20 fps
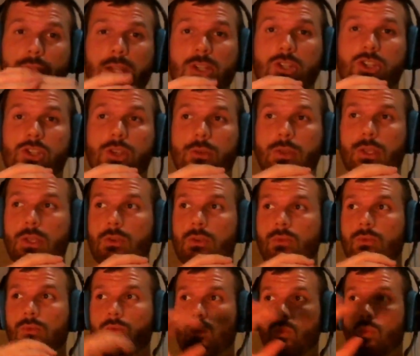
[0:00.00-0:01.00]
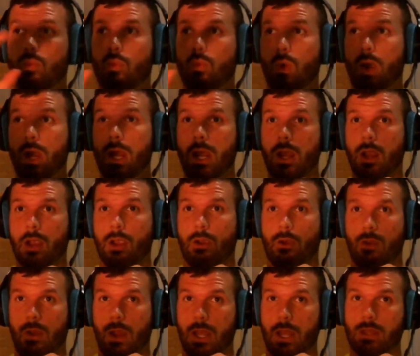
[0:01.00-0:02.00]
That's showing you
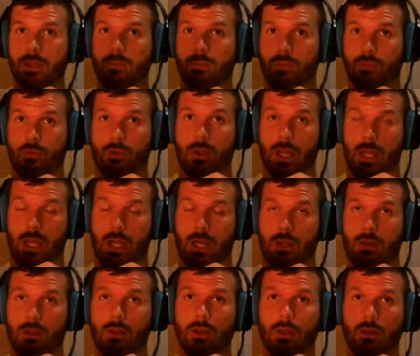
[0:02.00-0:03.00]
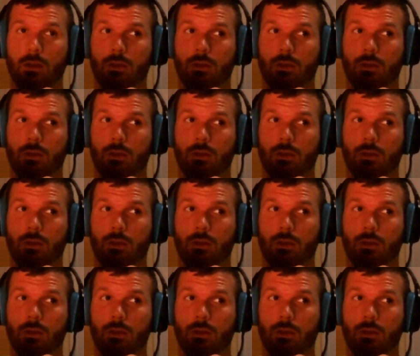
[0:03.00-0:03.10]
where in the brain